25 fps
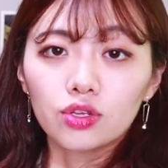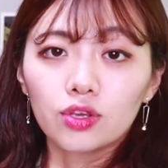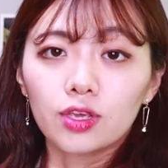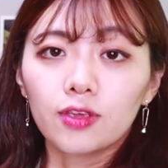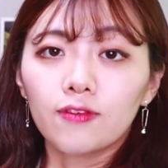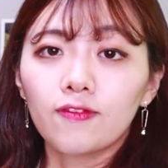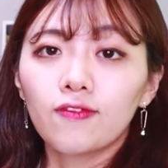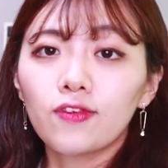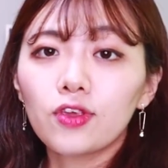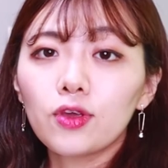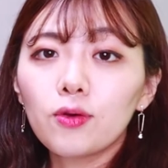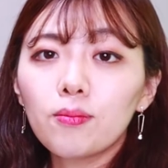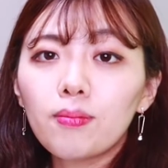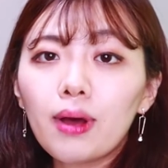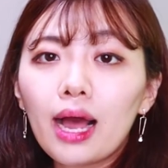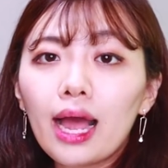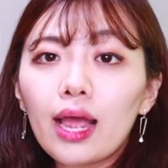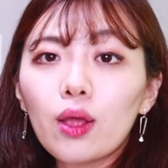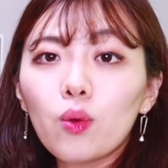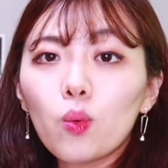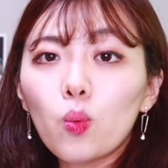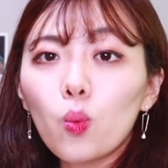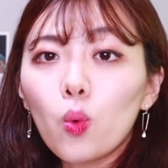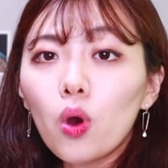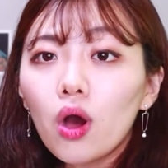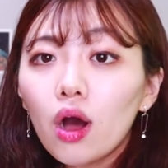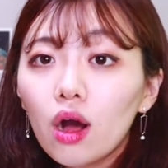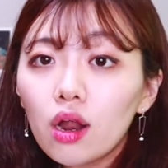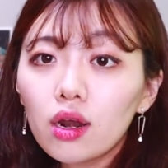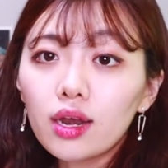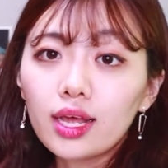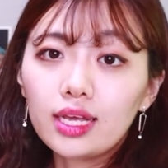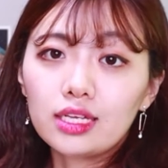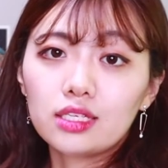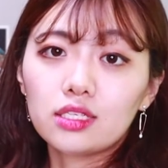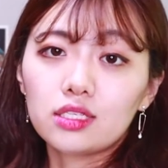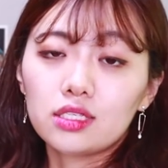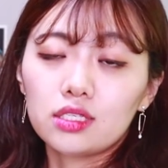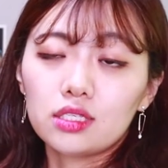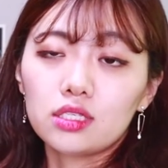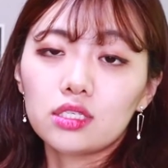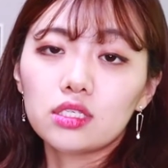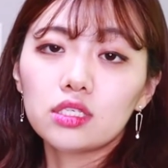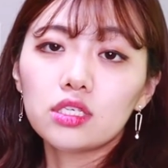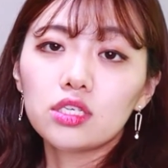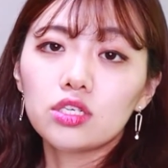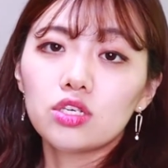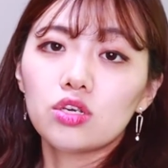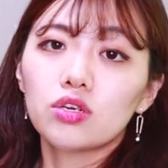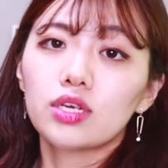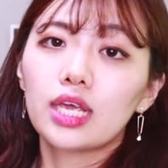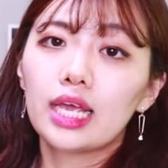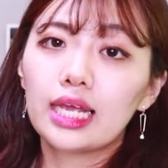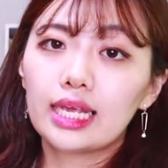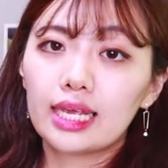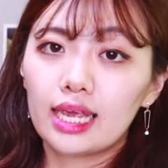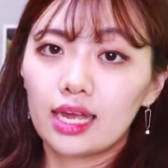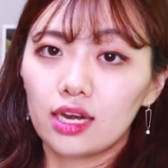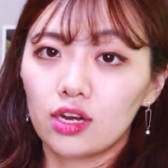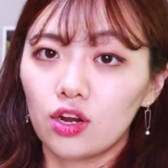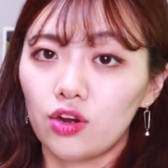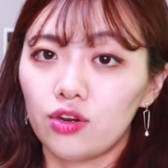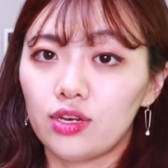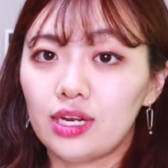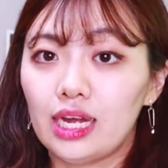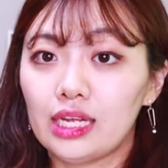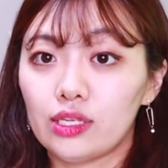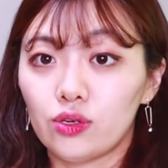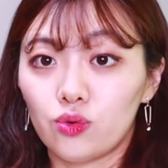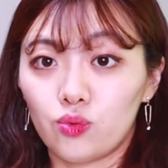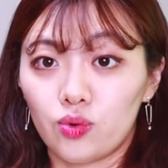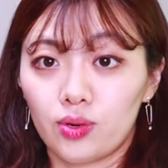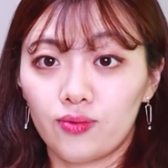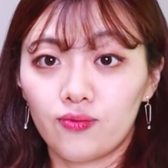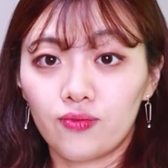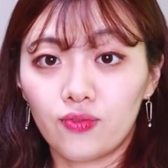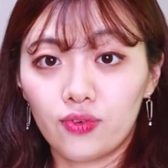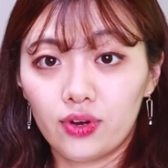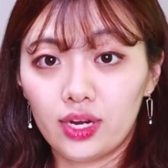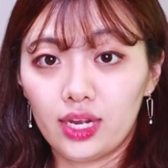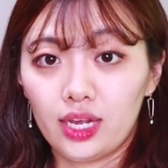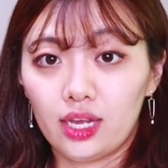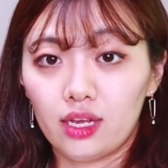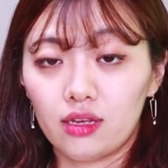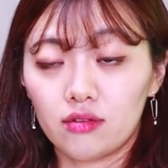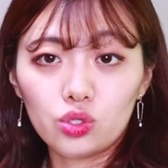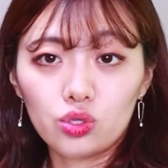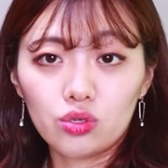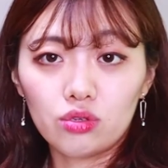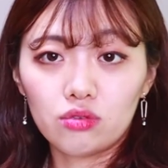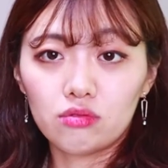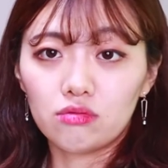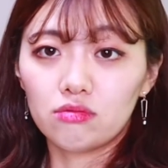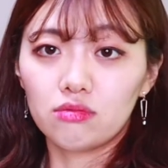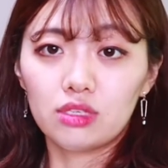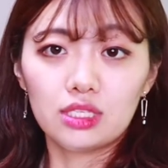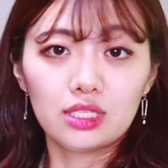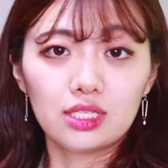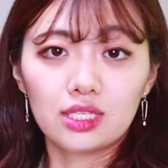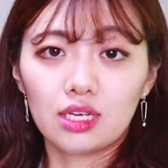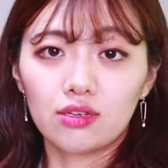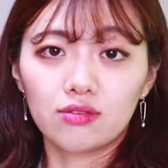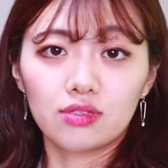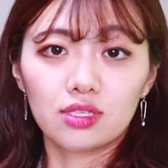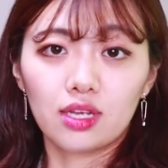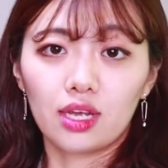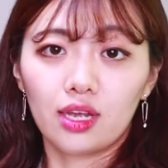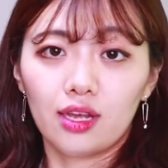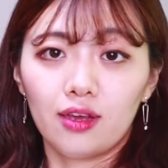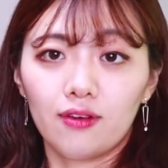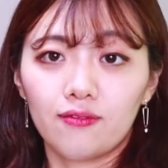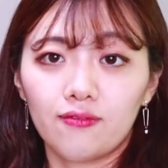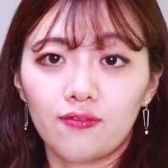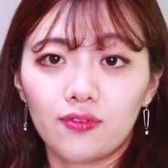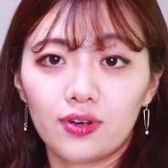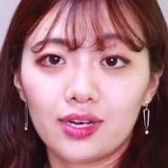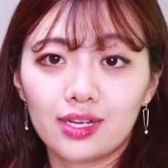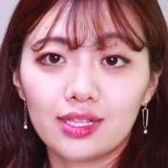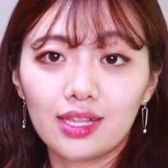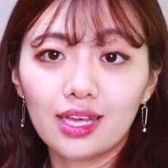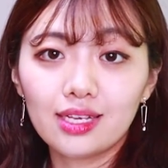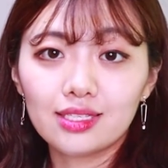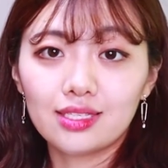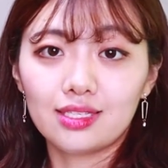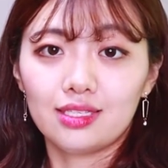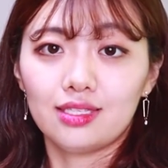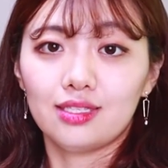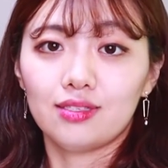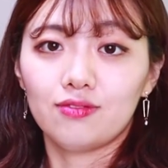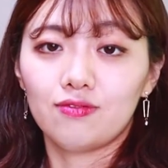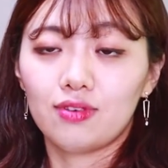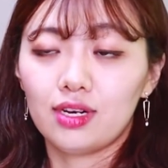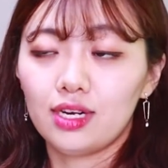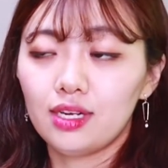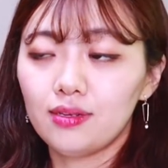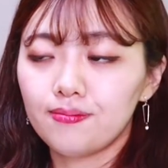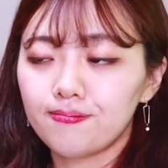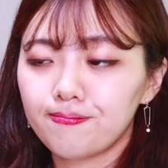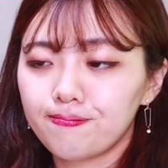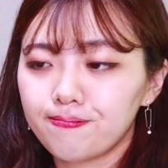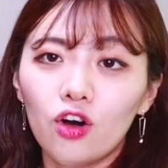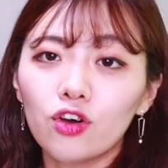So if you buy one lesson, you can get another one free. So it sounds like a free lesson, right?